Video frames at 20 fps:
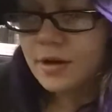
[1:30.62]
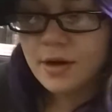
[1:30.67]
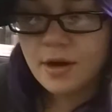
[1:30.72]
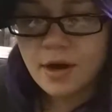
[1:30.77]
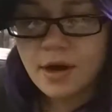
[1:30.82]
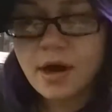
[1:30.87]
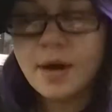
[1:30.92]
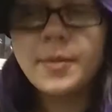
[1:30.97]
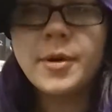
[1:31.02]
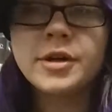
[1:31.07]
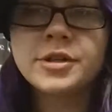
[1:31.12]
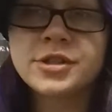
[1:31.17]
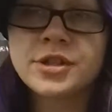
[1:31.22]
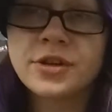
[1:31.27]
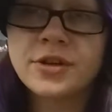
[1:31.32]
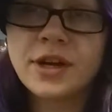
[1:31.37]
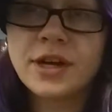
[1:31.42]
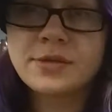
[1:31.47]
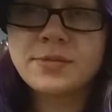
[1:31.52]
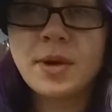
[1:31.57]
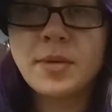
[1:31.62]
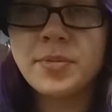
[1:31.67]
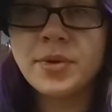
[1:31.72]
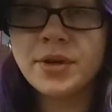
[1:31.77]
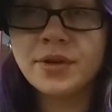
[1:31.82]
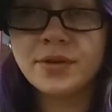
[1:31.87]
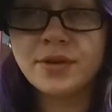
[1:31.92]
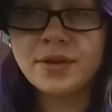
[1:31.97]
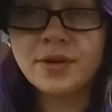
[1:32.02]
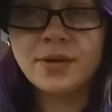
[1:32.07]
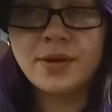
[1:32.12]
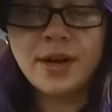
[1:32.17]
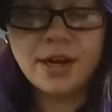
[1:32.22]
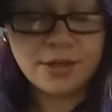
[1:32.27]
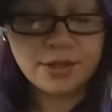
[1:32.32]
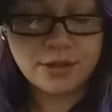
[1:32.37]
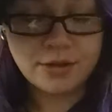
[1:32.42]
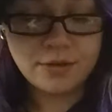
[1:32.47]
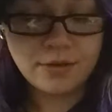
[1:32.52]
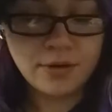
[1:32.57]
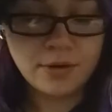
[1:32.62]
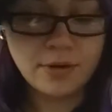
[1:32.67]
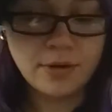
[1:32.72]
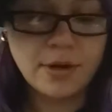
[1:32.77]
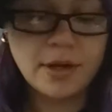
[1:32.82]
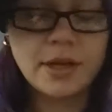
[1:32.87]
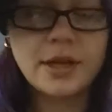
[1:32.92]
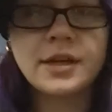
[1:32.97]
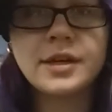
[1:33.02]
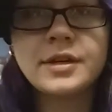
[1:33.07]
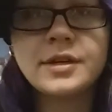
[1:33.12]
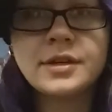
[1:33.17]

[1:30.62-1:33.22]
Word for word: Um, I'll show you guys my build too, actually, real quick.